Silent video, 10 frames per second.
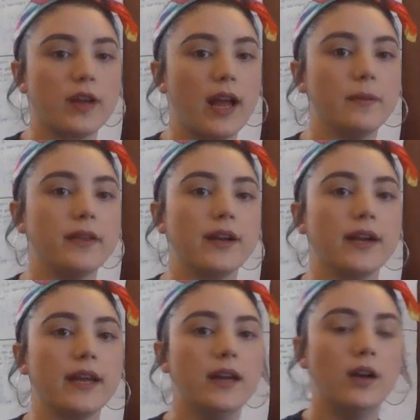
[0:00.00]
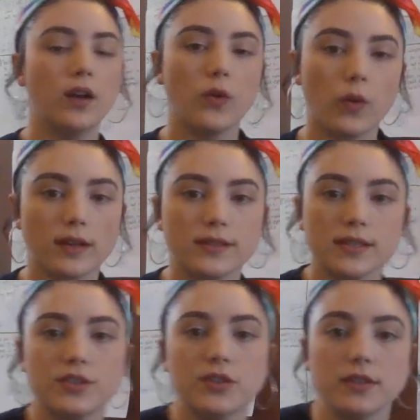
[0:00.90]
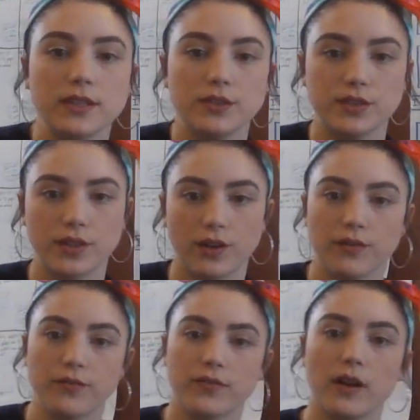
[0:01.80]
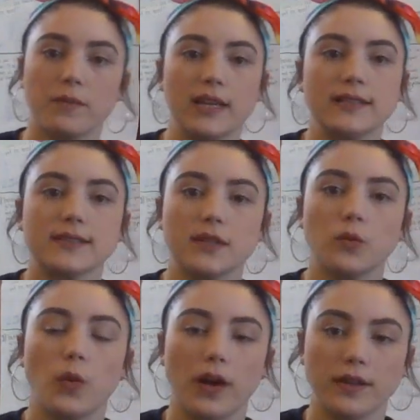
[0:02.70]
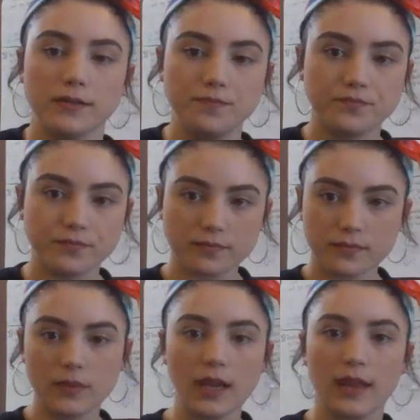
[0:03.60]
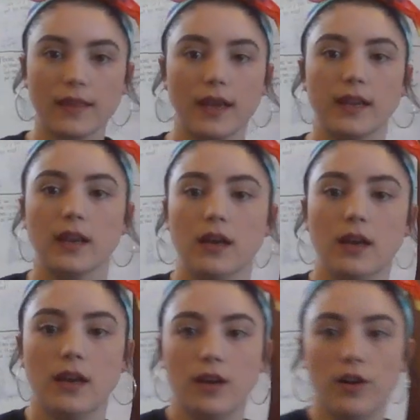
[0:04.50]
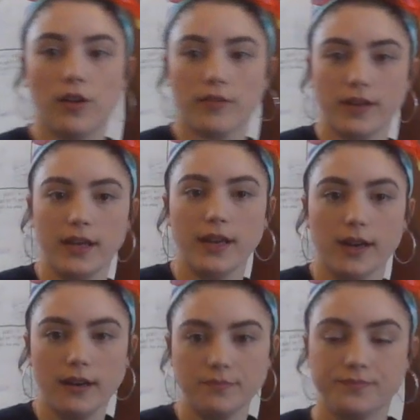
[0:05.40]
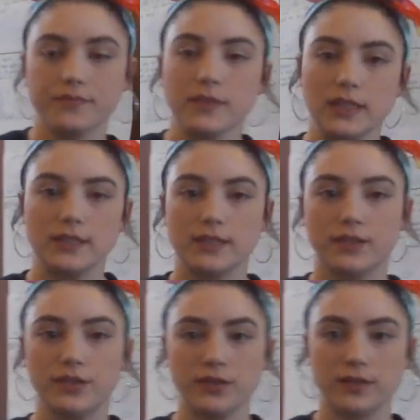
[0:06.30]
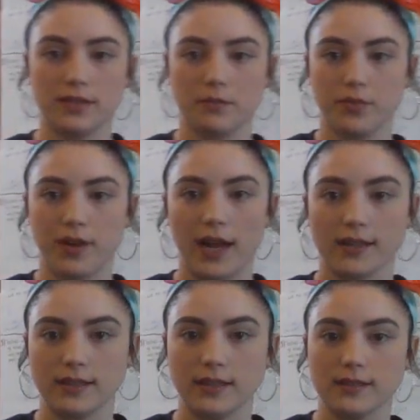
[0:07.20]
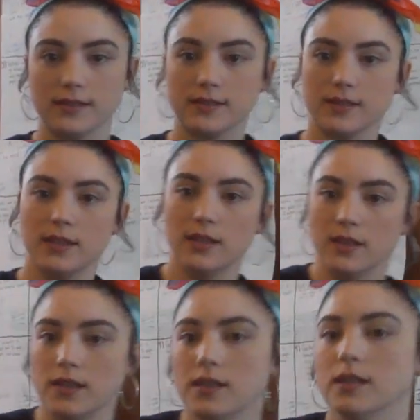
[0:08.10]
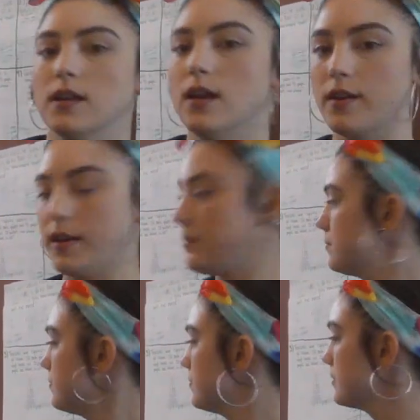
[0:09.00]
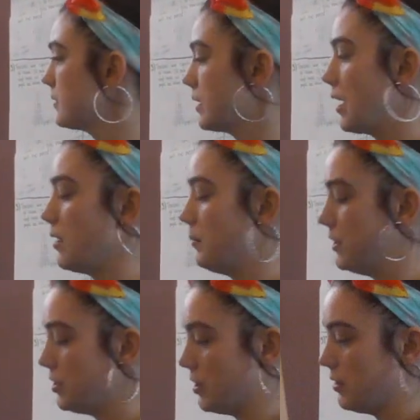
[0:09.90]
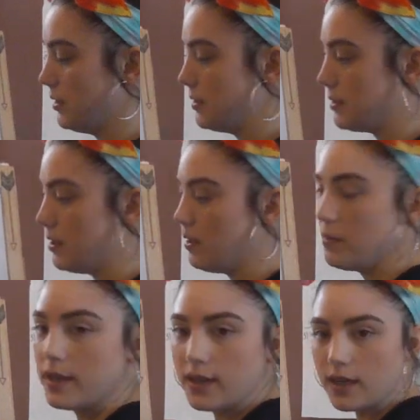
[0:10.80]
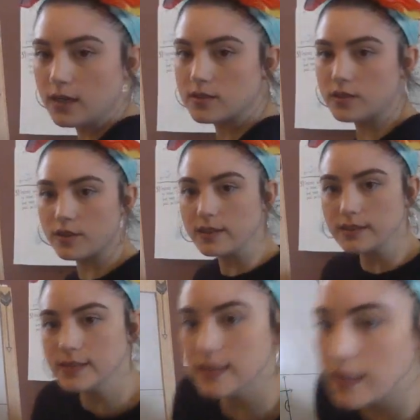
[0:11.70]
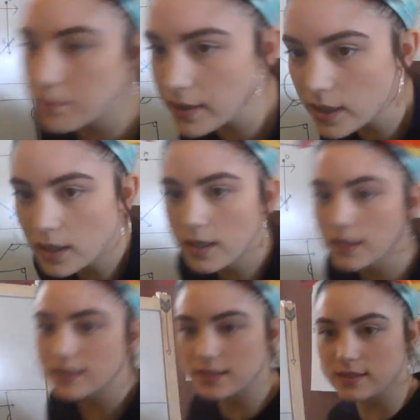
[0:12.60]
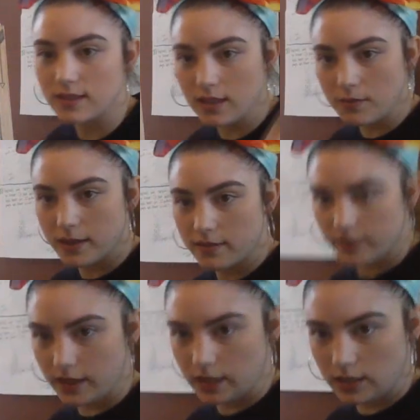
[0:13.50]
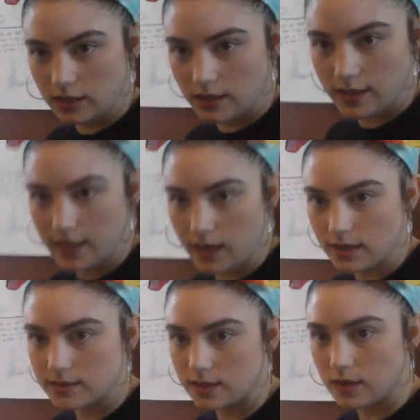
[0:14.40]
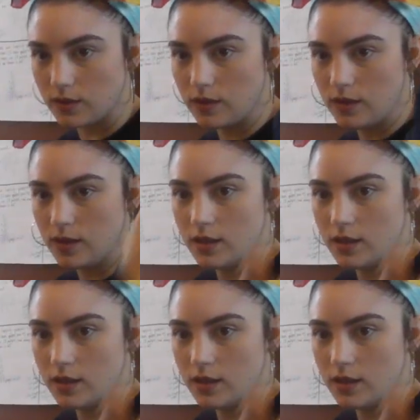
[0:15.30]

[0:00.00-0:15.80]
vocabulary words that you'll need to know from lesson 1. And then over here, let's do some practice. Okay, let me turn this a little bit here so you can see it better, because there's a little bit of a glare, so